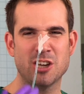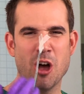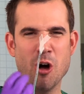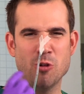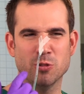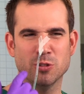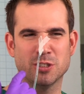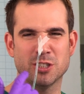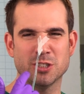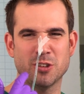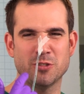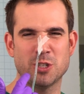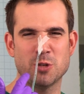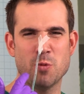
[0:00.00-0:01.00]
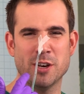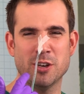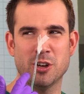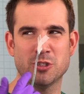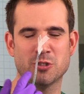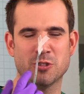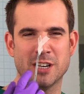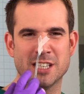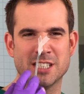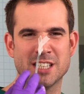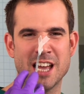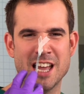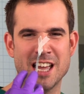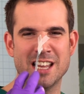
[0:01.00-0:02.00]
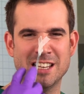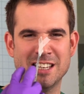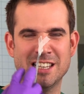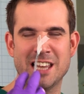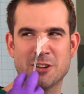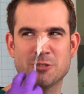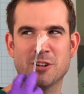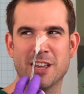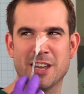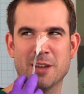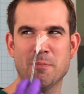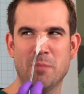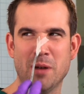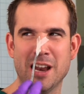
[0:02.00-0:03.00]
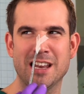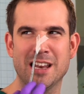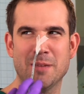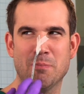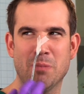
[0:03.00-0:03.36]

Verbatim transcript: cold, because obviously one nostril is literally completely